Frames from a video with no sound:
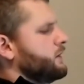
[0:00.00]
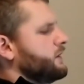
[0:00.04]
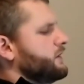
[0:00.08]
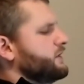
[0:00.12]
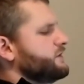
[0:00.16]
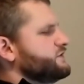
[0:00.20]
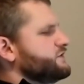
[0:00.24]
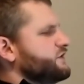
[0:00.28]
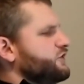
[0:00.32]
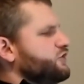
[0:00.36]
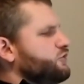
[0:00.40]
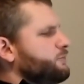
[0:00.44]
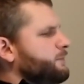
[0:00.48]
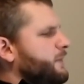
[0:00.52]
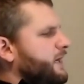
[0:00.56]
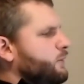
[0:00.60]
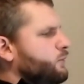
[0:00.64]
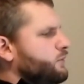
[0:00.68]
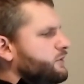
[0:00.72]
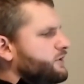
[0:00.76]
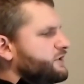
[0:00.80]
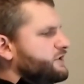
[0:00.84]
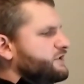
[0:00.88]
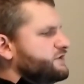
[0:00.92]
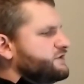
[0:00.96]
And so you may
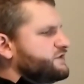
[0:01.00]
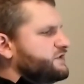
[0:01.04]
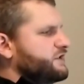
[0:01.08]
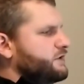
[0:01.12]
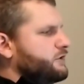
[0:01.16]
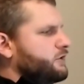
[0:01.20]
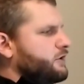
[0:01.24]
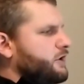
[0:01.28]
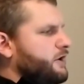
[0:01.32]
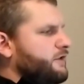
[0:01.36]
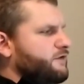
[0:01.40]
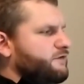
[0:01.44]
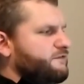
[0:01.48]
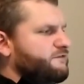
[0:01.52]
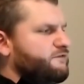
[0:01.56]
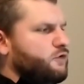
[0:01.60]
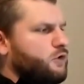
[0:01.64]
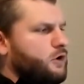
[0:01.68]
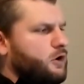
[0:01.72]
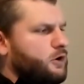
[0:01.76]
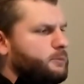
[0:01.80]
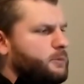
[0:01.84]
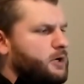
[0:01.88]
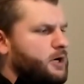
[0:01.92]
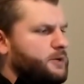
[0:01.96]
want to consider other
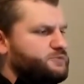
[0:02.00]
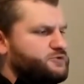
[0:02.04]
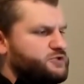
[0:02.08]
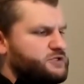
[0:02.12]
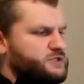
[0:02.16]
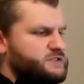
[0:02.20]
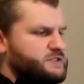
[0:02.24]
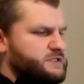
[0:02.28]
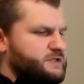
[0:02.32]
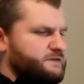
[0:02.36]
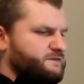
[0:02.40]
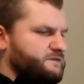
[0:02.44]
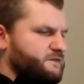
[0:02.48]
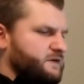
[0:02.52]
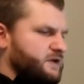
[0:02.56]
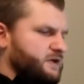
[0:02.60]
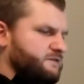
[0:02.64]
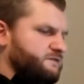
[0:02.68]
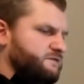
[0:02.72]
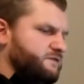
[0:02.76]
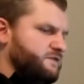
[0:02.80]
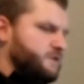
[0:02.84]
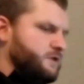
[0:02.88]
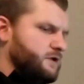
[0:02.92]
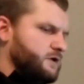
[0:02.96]
forearm options
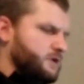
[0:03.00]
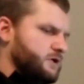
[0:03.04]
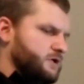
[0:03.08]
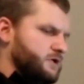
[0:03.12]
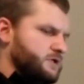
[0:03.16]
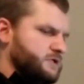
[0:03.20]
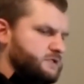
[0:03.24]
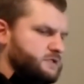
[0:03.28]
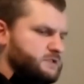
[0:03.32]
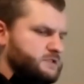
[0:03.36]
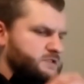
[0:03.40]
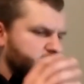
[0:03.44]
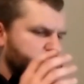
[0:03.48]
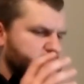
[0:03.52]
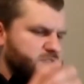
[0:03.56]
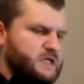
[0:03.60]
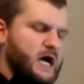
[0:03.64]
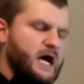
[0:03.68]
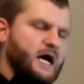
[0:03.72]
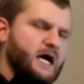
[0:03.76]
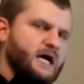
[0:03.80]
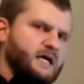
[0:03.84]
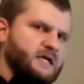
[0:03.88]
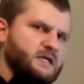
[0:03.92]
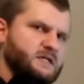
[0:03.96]
if the
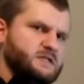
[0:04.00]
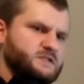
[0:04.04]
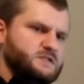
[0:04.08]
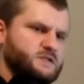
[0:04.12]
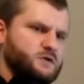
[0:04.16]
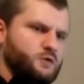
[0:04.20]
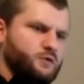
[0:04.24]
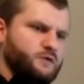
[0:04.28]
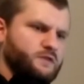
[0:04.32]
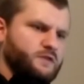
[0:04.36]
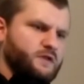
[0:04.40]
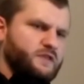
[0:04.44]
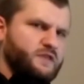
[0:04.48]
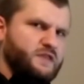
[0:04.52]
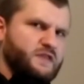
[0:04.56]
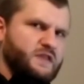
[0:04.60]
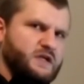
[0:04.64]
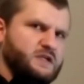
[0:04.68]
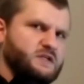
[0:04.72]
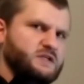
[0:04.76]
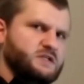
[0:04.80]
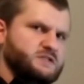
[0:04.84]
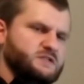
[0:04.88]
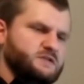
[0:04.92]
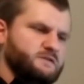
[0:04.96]
size or the
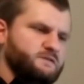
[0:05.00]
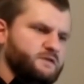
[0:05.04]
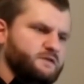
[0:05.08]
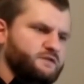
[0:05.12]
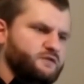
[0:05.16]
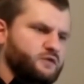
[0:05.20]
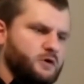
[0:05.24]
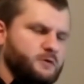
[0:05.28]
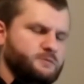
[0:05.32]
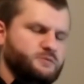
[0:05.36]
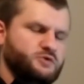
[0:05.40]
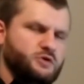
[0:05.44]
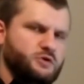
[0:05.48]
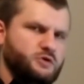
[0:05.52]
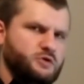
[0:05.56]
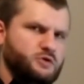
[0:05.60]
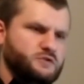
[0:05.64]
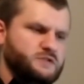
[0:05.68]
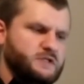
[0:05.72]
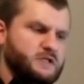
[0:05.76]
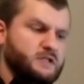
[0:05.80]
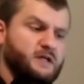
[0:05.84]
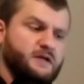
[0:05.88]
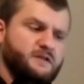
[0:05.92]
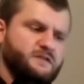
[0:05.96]
thickness of the forearms you're
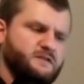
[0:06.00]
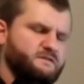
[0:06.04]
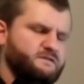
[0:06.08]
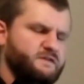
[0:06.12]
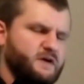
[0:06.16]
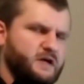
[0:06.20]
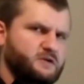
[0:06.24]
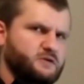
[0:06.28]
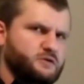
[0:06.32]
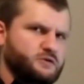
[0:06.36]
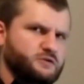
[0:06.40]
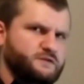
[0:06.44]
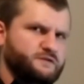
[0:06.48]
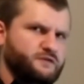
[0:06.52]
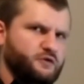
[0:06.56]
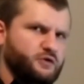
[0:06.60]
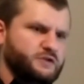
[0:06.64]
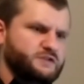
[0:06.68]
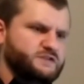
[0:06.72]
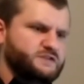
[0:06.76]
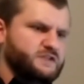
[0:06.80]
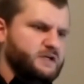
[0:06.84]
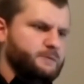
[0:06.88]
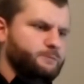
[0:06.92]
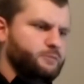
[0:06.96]
using, like the Vectors, for
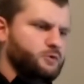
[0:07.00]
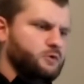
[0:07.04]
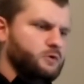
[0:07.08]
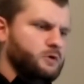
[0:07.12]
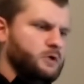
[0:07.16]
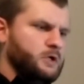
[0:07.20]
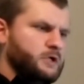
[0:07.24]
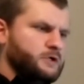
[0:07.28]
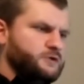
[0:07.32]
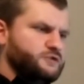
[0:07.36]
example,